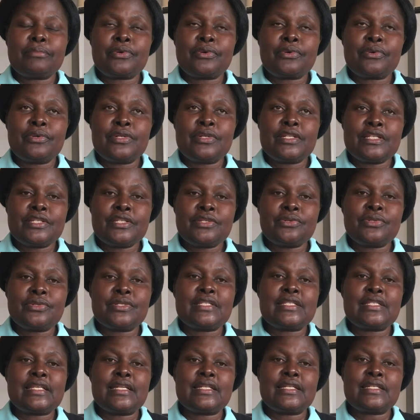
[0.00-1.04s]

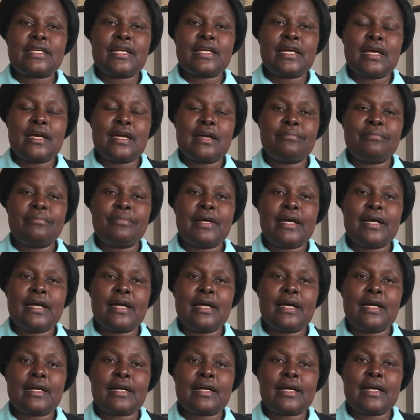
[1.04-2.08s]
conditions that come
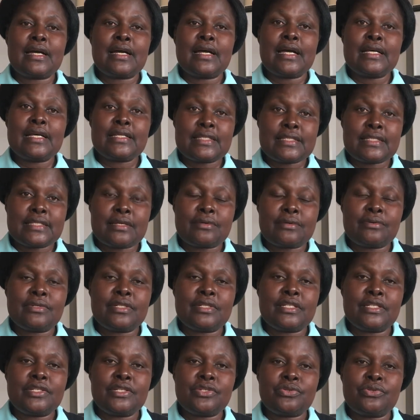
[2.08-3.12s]
are cancer
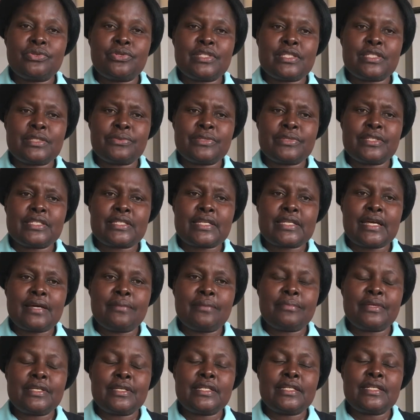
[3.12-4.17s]
conditions, which
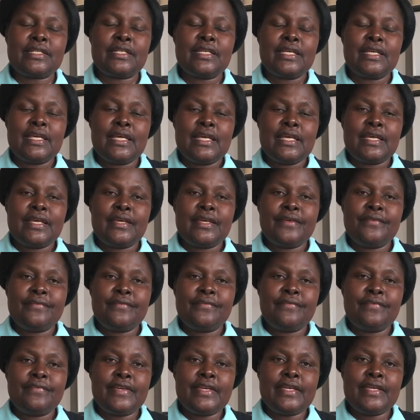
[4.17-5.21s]
come in a
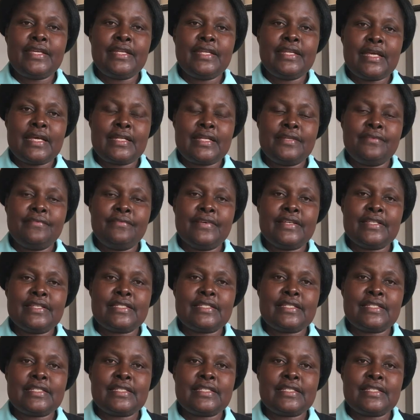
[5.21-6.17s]
very advanced